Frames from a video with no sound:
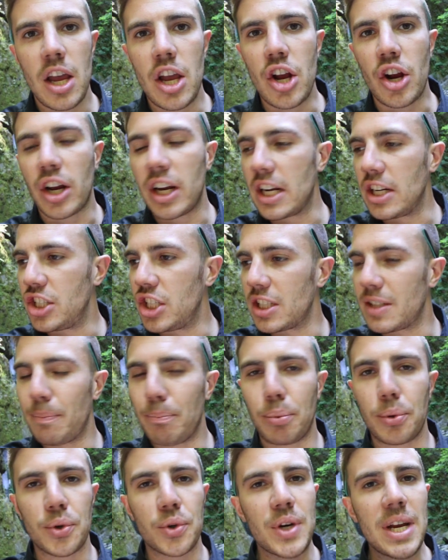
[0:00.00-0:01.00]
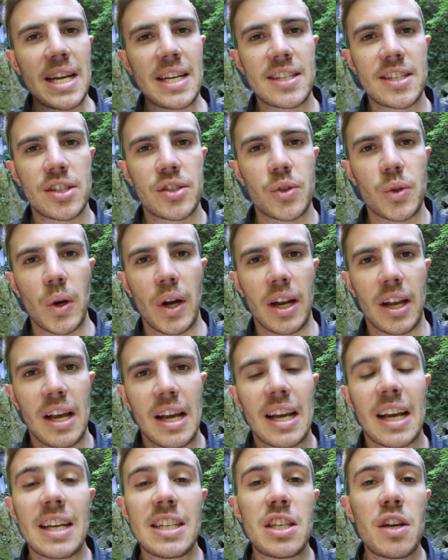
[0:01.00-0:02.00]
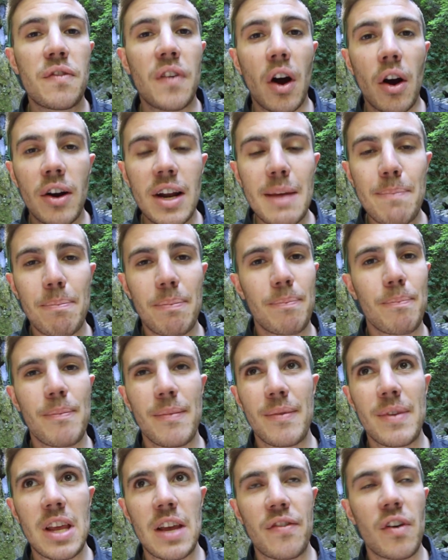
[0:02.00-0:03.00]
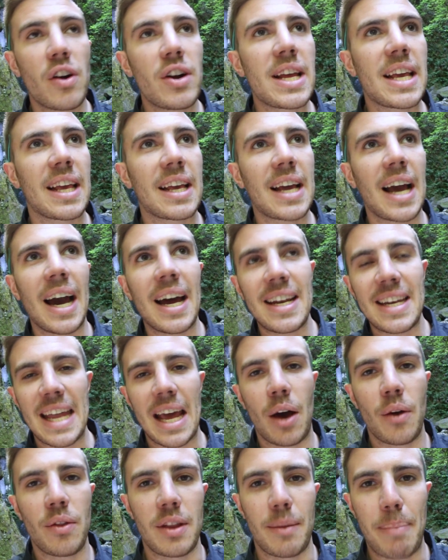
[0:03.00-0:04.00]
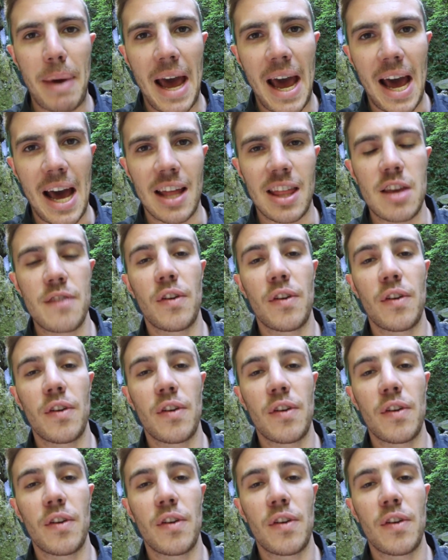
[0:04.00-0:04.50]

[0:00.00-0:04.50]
you're gonna just breeze through it because you've already you've already cut down the path.